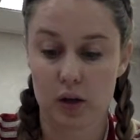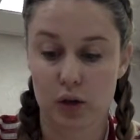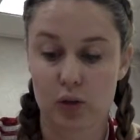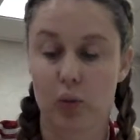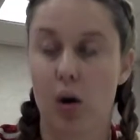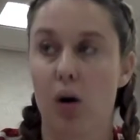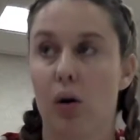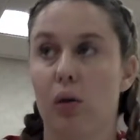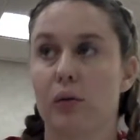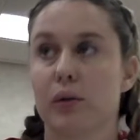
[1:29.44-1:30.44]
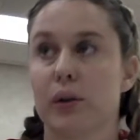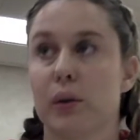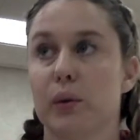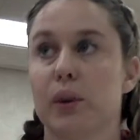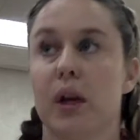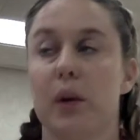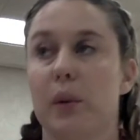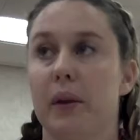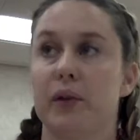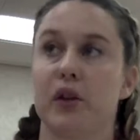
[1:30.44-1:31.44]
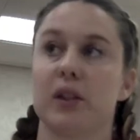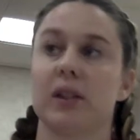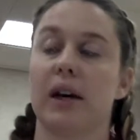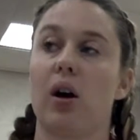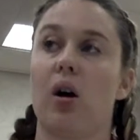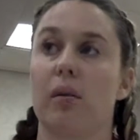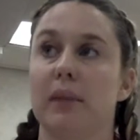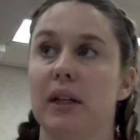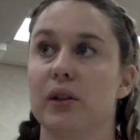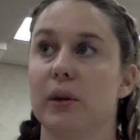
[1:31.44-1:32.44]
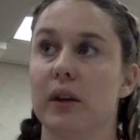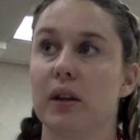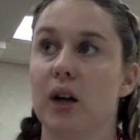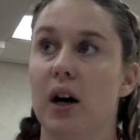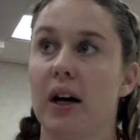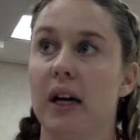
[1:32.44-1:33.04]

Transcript: So start with just like all me doing the talking?